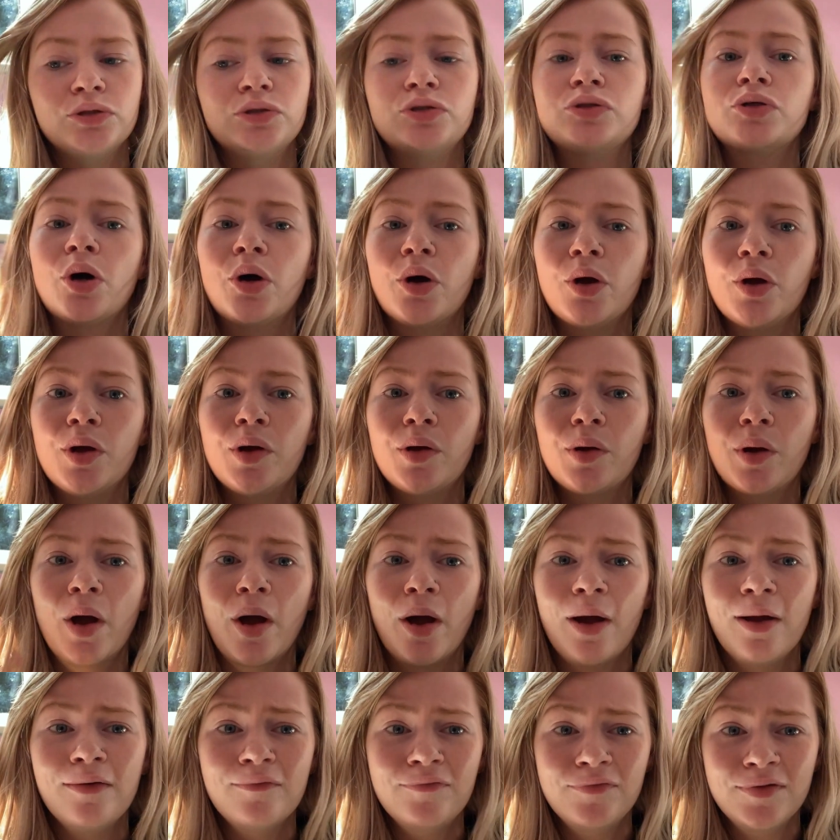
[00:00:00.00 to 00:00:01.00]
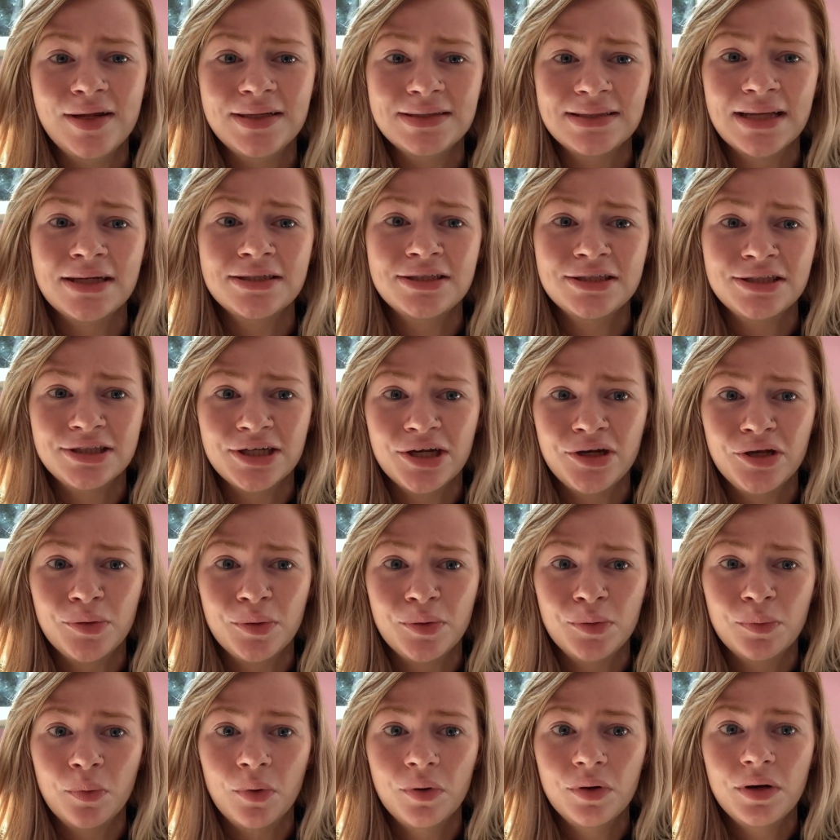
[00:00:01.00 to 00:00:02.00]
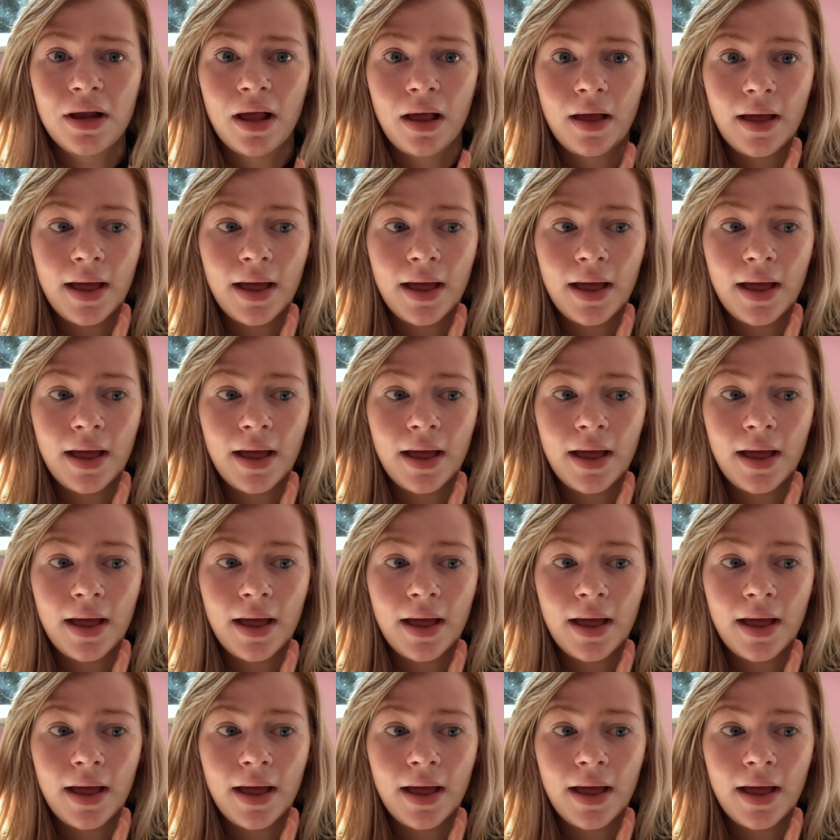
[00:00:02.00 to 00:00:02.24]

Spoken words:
So hopefully it's actually a genuine one.